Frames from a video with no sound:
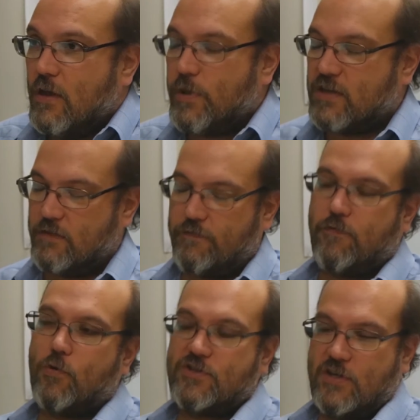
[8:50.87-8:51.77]
because it
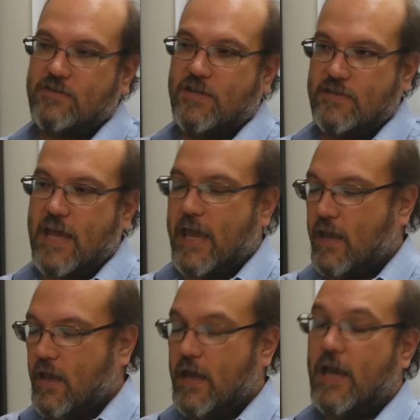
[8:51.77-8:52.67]
forced us to
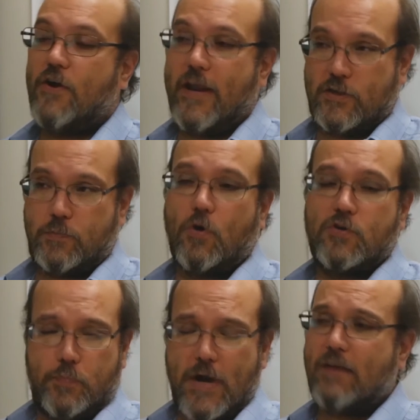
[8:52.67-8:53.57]
say Internet
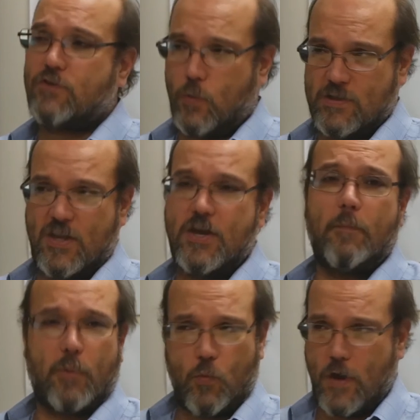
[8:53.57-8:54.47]
Explorer's browser was the
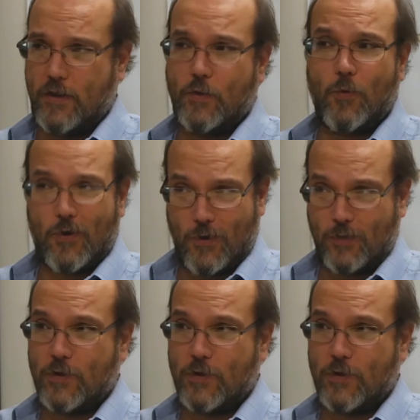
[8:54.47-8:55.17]
number one in the world,